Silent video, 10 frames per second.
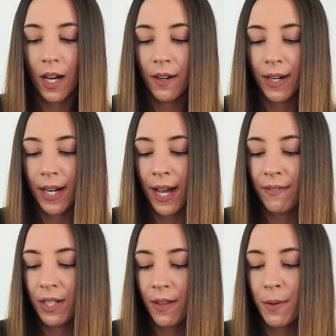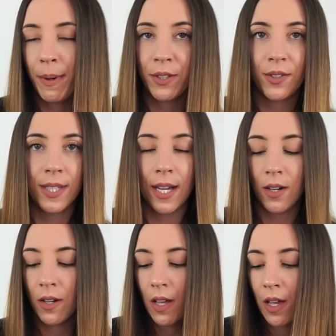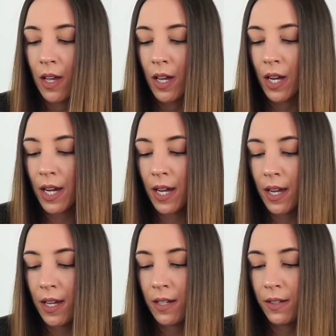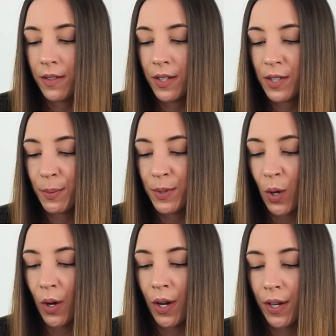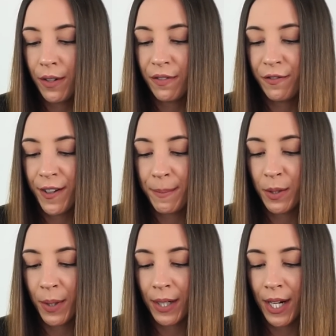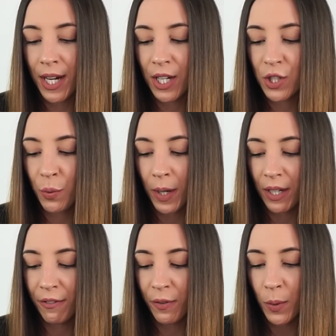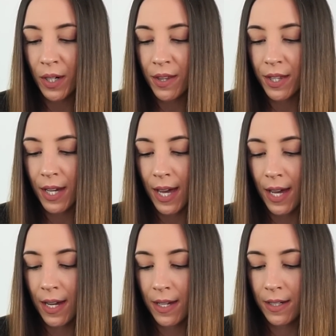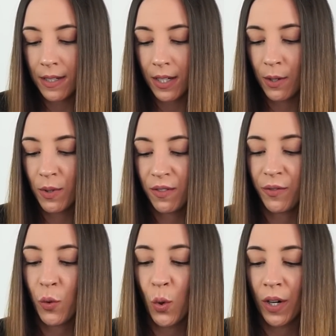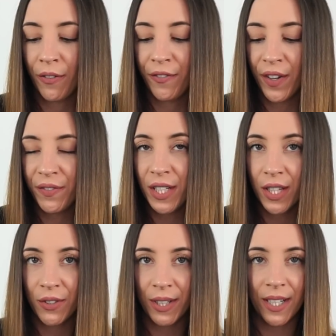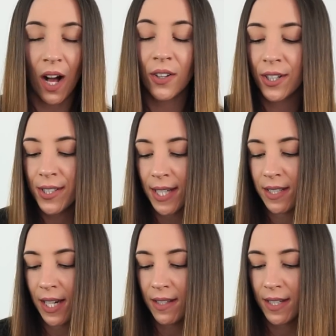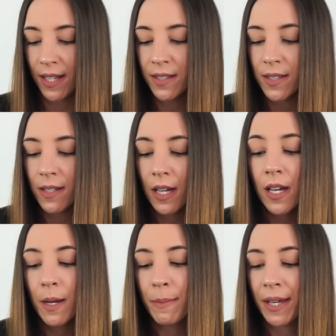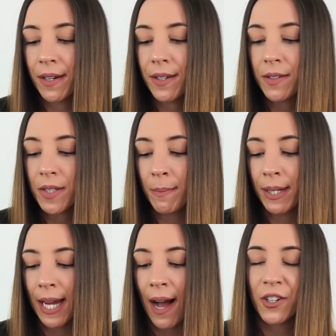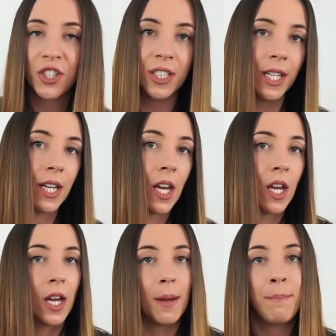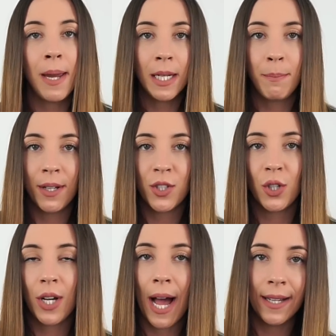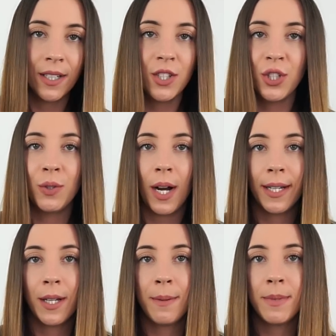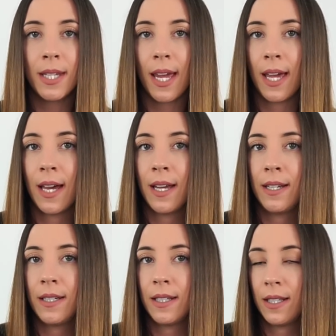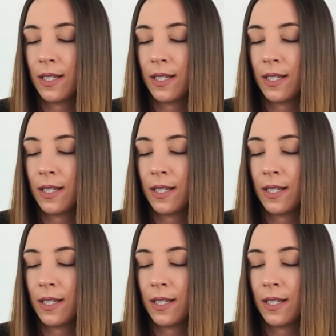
Alright, I have another bundle sale, and this was on February 24th, and it was for $53.10 because somebody actually made a bundle, added the 2 items, and